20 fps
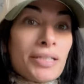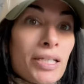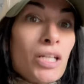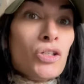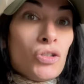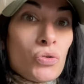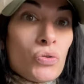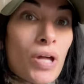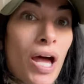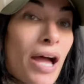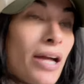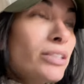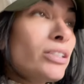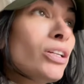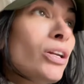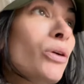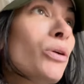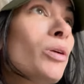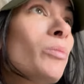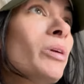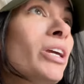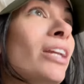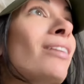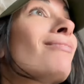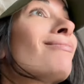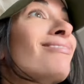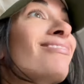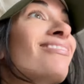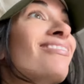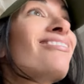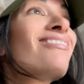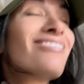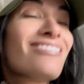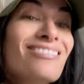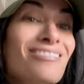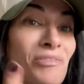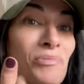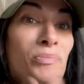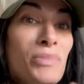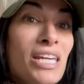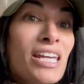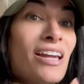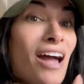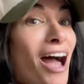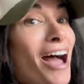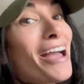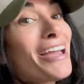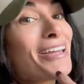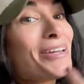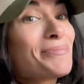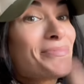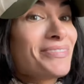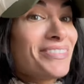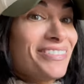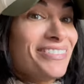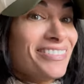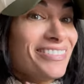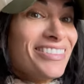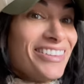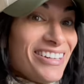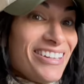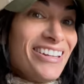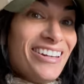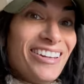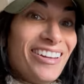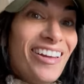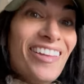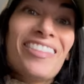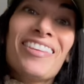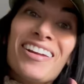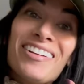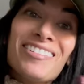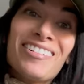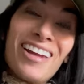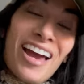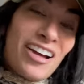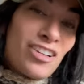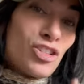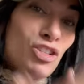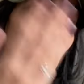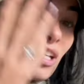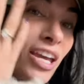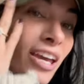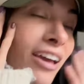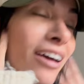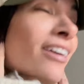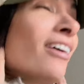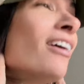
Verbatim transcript: can do that, you know what I mean? Me, I am the idiot that actually can't.